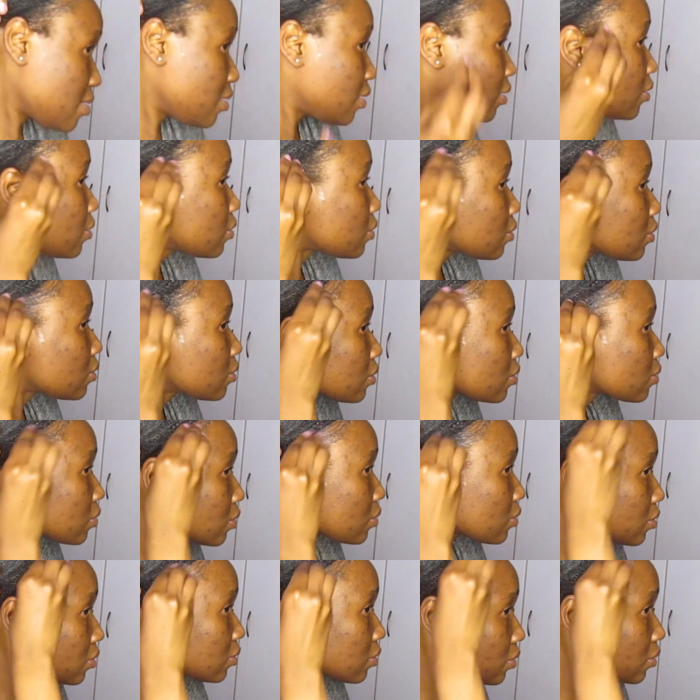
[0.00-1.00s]

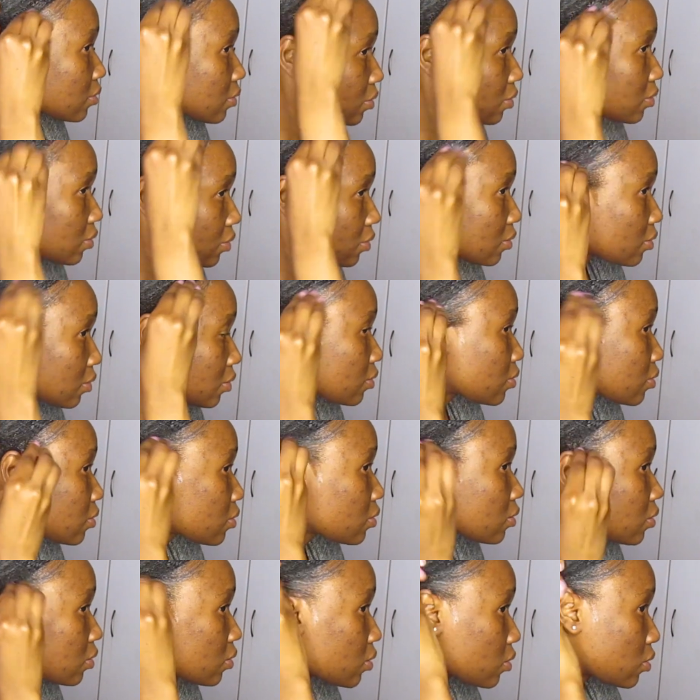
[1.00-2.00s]

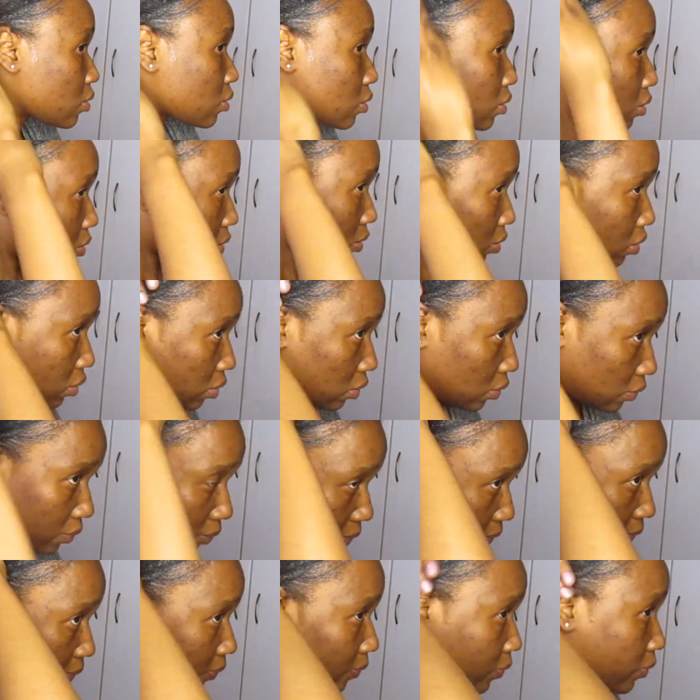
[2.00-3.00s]

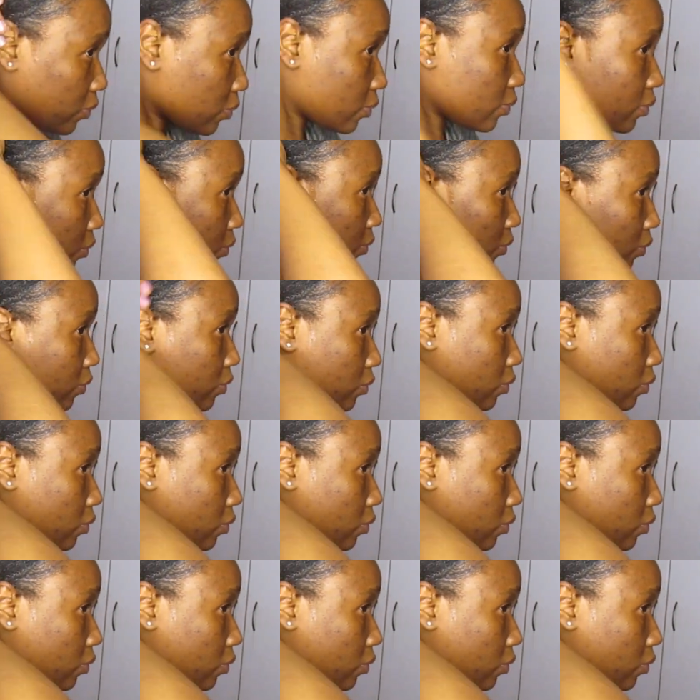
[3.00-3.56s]
[no speech]